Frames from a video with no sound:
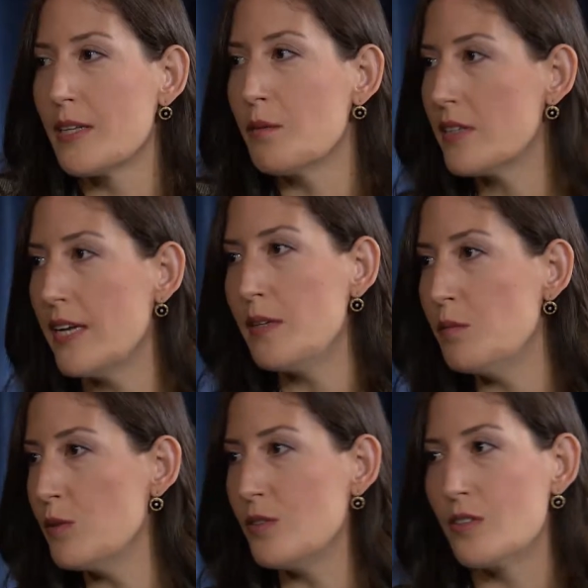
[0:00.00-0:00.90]
with any
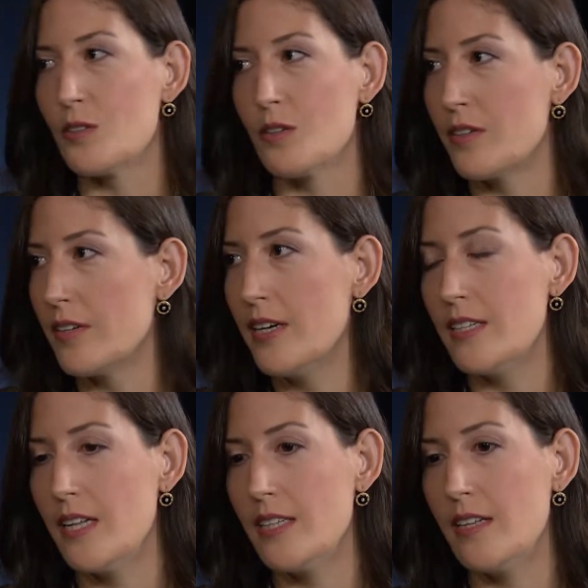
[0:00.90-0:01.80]
mood disorder,
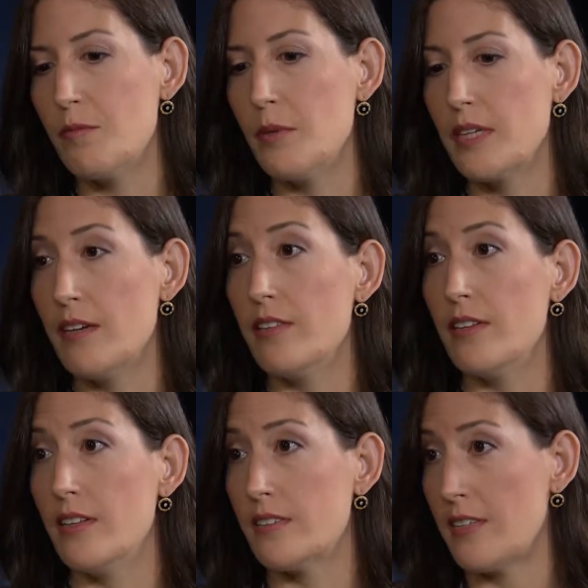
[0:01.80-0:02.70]
and then they've been given
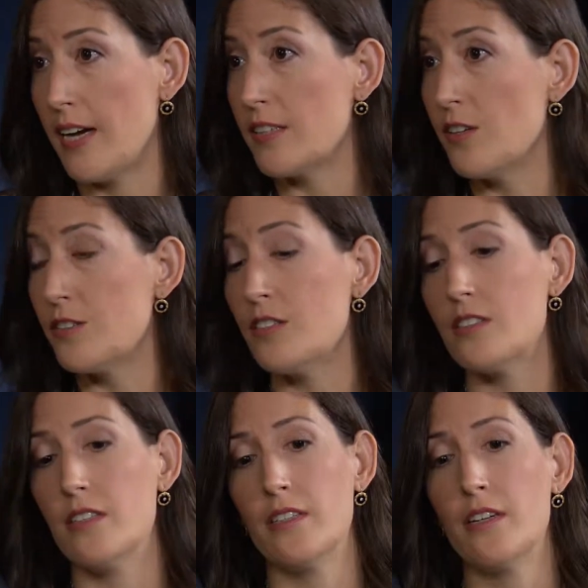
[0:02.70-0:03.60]
this diagnosis,
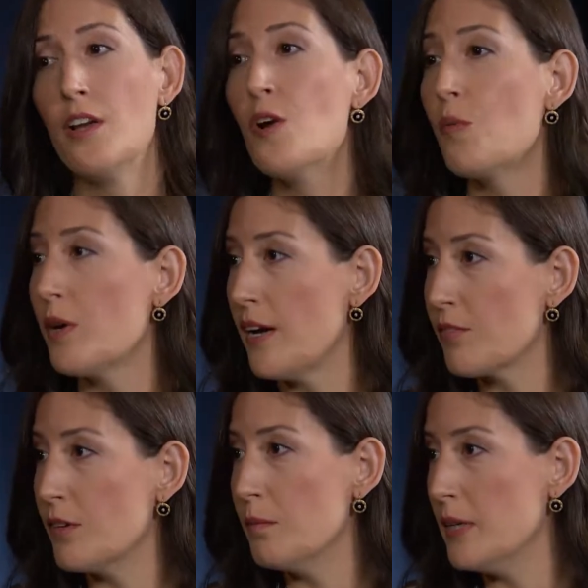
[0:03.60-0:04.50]
and
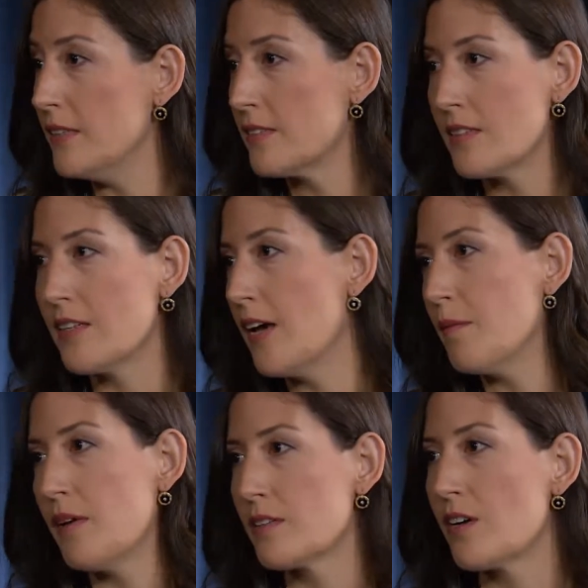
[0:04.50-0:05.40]
whatever it means to
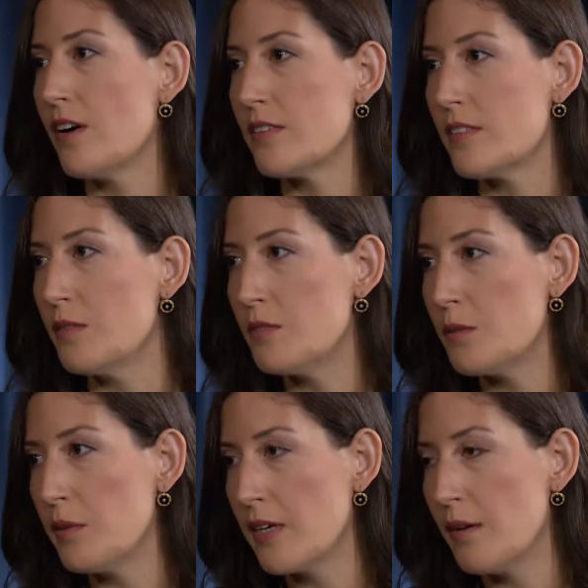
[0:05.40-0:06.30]
them has caused them to
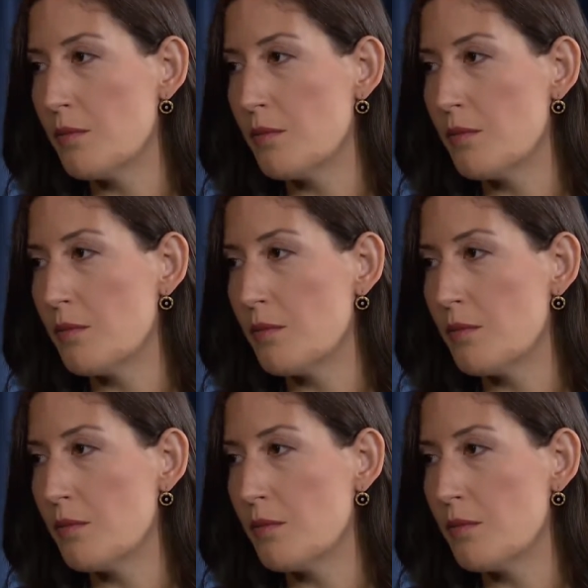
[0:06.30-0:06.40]
become